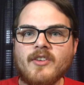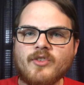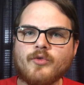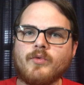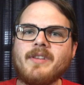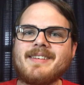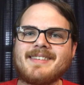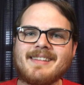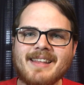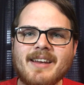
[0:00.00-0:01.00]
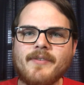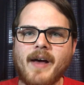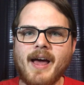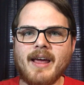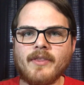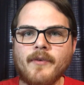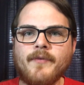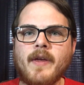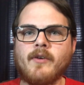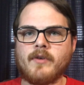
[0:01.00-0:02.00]
just really solidifying the
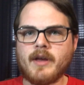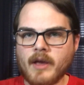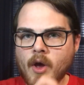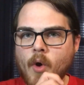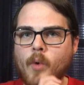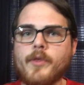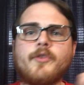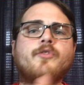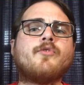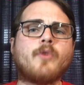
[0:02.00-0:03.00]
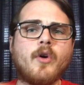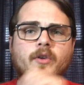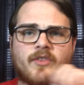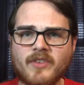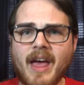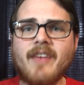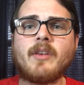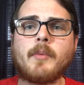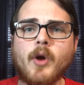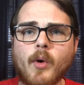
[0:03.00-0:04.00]
fingering or the strokes as
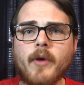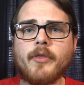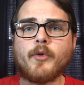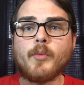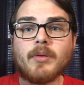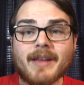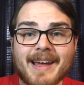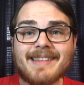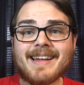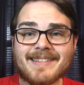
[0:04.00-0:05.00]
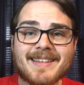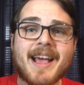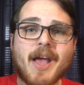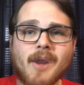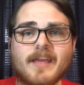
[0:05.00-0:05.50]
I'm going through playing that scale.